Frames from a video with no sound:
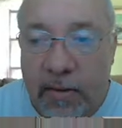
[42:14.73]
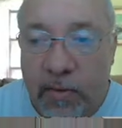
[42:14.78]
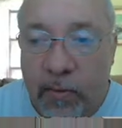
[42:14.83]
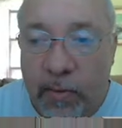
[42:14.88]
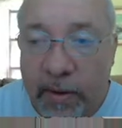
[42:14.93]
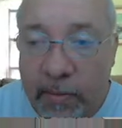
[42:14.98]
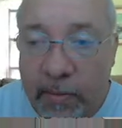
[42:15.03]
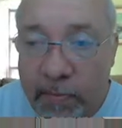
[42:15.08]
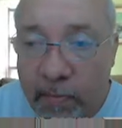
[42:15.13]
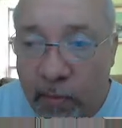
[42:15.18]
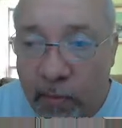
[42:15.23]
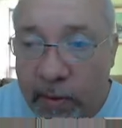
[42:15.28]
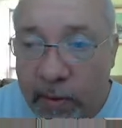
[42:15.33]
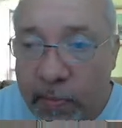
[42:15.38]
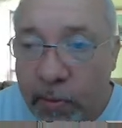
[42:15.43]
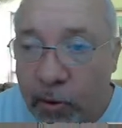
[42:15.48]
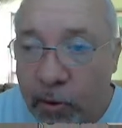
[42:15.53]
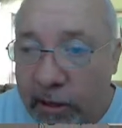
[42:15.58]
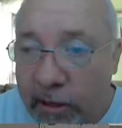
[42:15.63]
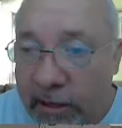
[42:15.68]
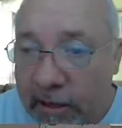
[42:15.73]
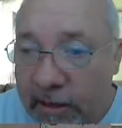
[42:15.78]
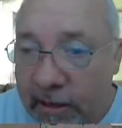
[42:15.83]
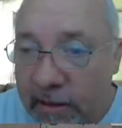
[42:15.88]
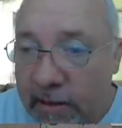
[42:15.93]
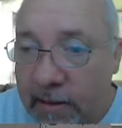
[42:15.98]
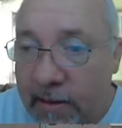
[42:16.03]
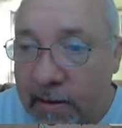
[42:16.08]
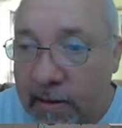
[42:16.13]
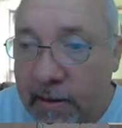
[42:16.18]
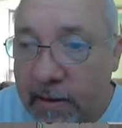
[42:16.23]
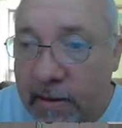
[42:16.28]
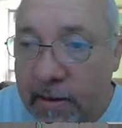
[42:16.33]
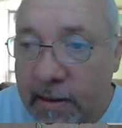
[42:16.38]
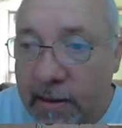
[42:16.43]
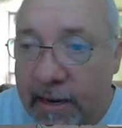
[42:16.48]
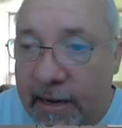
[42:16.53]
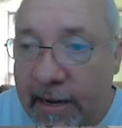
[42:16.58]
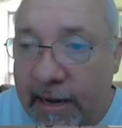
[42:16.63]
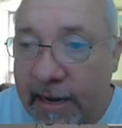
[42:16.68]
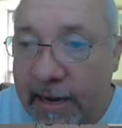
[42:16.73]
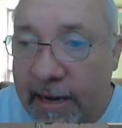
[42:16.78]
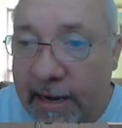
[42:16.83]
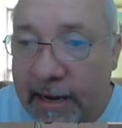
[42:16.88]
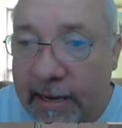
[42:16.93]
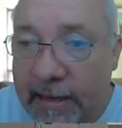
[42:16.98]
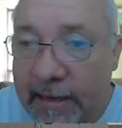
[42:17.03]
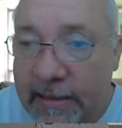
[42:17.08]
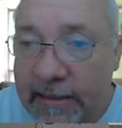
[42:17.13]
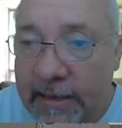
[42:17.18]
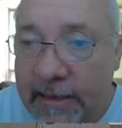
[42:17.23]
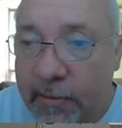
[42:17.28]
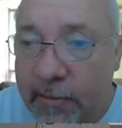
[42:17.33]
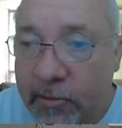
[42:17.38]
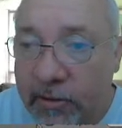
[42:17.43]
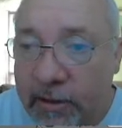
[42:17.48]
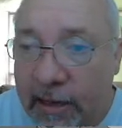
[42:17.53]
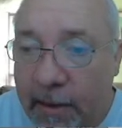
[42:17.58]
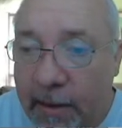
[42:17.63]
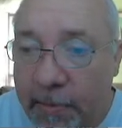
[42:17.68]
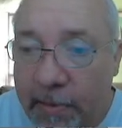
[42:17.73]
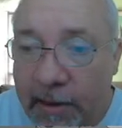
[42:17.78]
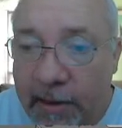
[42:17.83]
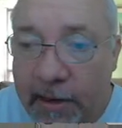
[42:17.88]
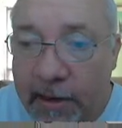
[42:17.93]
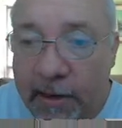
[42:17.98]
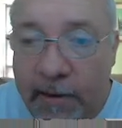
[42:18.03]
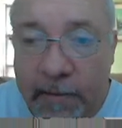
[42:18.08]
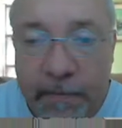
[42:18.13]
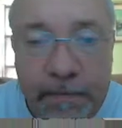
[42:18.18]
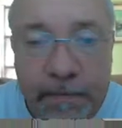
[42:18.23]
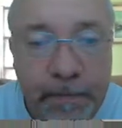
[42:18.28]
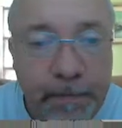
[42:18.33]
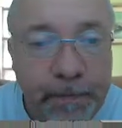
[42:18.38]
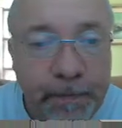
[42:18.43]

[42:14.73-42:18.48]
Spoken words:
we put a tabletop in here,